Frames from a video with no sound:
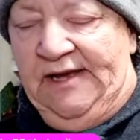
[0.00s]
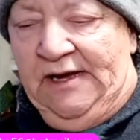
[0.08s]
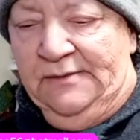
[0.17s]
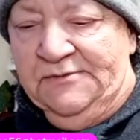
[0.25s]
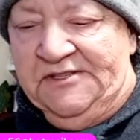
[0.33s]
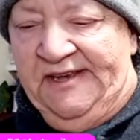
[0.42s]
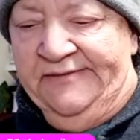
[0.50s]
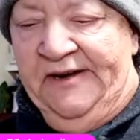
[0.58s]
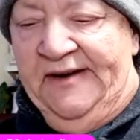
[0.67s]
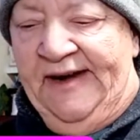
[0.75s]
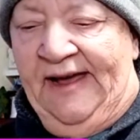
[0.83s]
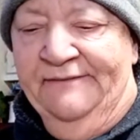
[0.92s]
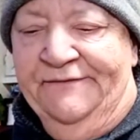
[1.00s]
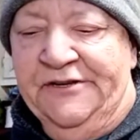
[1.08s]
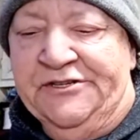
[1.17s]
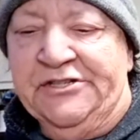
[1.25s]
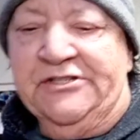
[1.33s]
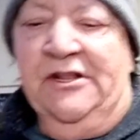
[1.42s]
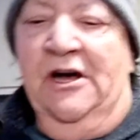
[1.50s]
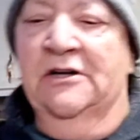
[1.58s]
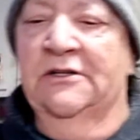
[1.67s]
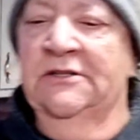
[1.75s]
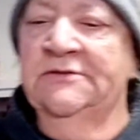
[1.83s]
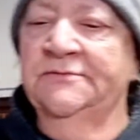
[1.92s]
um seven and a half inches
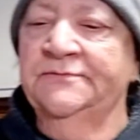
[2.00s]
long,